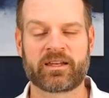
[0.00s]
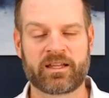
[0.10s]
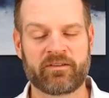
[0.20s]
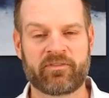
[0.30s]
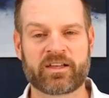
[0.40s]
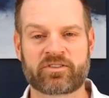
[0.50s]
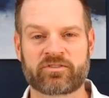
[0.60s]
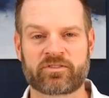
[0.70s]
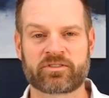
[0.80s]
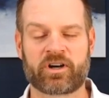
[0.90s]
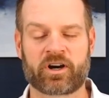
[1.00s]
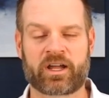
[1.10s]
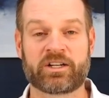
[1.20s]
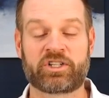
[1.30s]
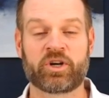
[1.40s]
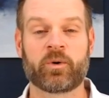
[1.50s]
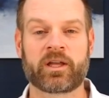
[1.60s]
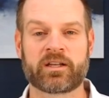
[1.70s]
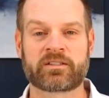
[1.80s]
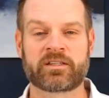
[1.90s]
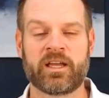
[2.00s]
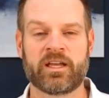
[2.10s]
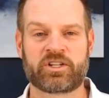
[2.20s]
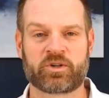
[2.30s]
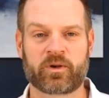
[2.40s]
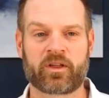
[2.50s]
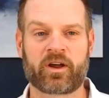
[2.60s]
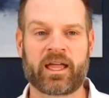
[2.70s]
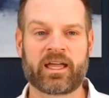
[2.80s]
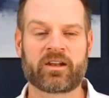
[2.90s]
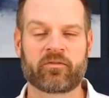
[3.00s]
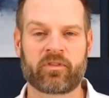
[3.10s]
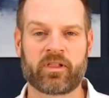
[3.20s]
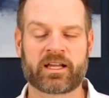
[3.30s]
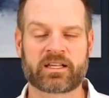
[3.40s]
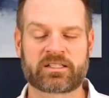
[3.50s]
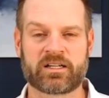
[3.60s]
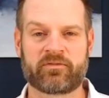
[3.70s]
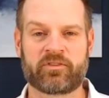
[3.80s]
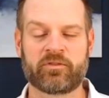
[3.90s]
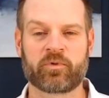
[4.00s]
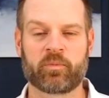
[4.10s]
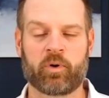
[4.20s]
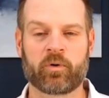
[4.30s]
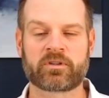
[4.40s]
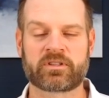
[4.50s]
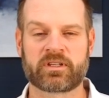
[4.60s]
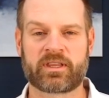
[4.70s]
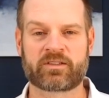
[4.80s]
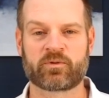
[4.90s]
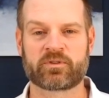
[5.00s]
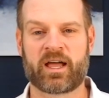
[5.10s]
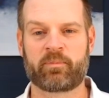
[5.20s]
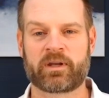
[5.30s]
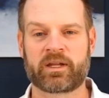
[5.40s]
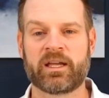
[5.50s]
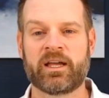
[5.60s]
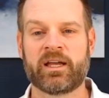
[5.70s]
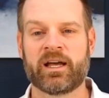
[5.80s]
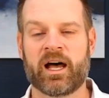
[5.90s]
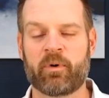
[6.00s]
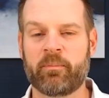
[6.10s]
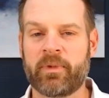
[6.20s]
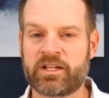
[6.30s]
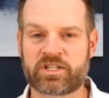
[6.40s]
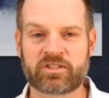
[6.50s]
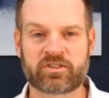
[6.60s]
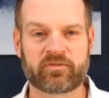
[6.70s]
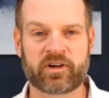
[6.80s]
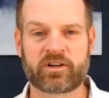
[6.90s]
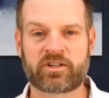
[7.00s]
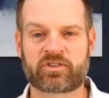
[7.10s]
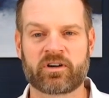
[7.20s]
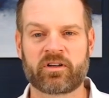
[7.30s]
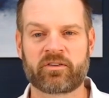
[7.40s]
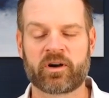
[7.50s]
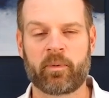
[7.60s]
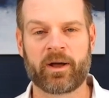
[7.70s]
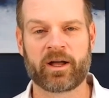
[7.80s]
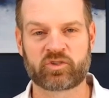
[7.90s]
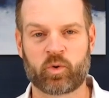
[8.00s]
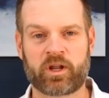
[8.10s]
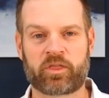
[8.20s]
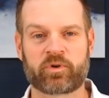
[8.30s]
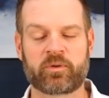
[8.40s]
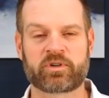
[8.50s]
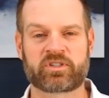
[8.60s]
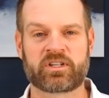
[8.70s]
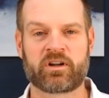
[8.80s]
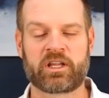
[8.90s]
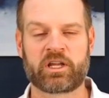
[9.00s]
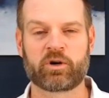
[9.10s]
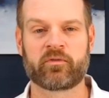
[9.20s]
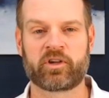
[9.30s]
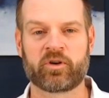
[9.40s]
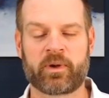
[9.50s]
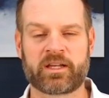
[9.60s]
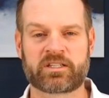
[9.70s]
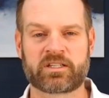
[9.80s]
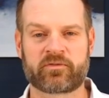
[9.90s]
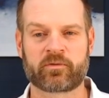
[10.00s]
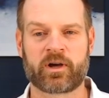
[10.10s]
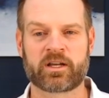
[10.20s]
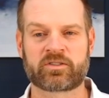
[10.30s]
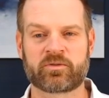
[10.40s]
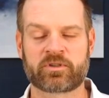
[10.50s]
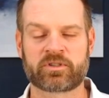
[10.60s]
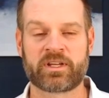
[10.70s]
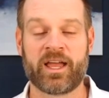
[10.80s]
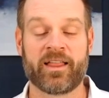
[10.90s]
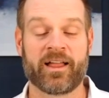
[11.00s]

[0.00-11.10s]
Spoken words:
that investors are kind of showing their hand over the last few reports that that's what's happening. But mentions are very strong. They're up about 23% on a year-over-year basis for ROST stores.